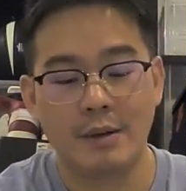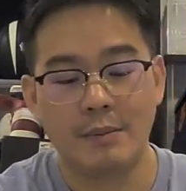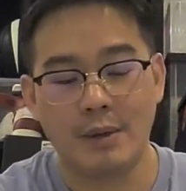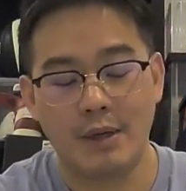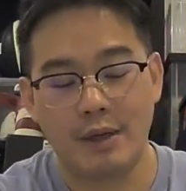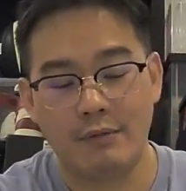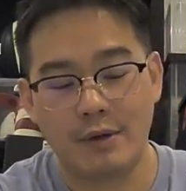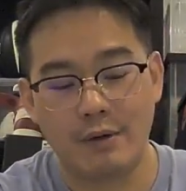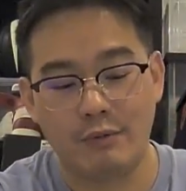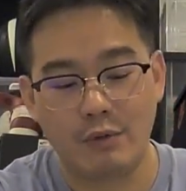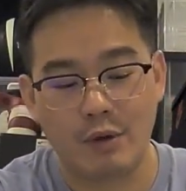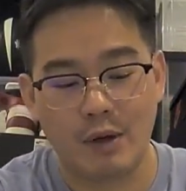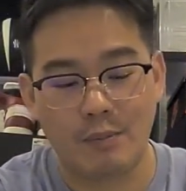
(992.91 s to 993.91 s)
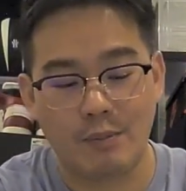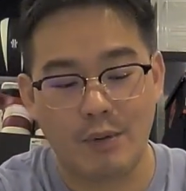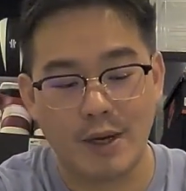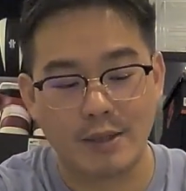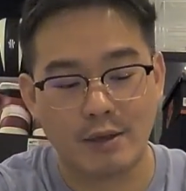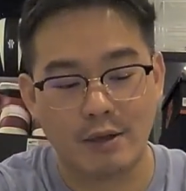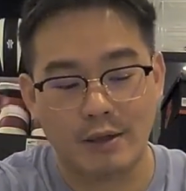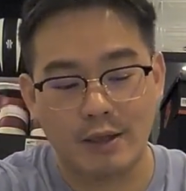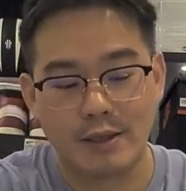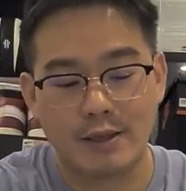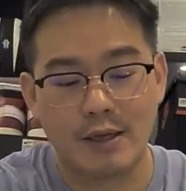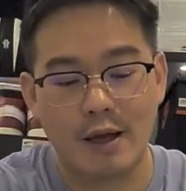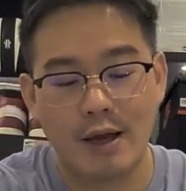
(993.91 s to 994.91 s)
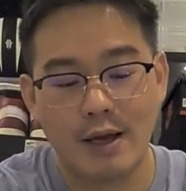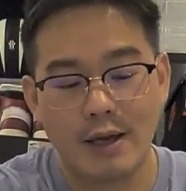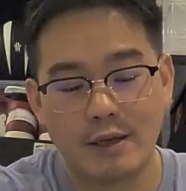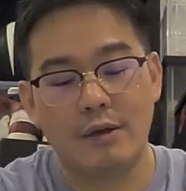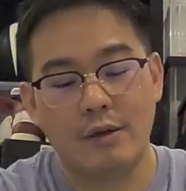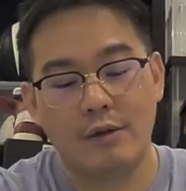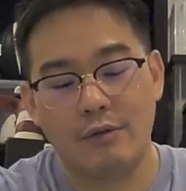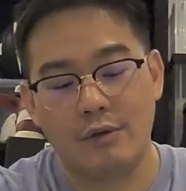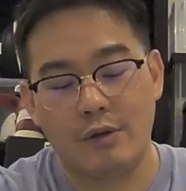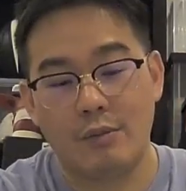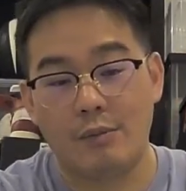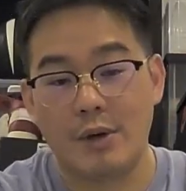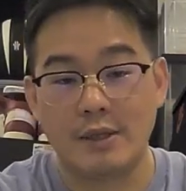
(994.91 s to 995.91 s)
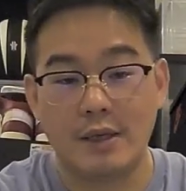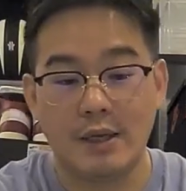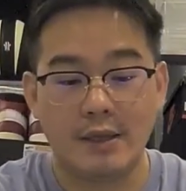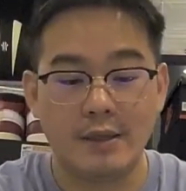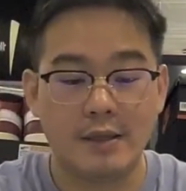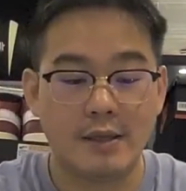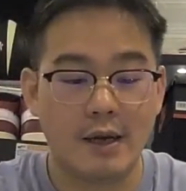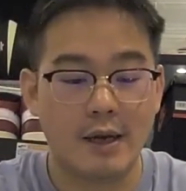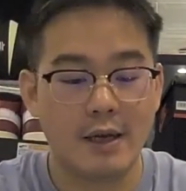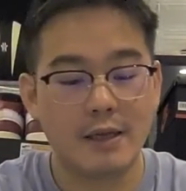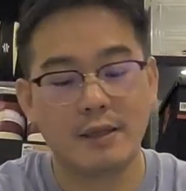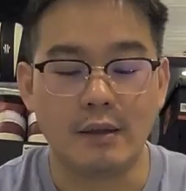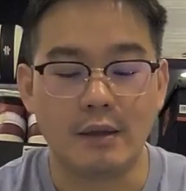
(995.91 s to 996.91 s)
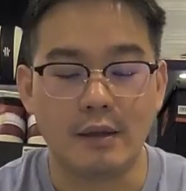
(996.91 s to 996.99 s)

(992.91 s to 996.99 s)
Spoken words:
But even if you compress it on the side, you compress it inside,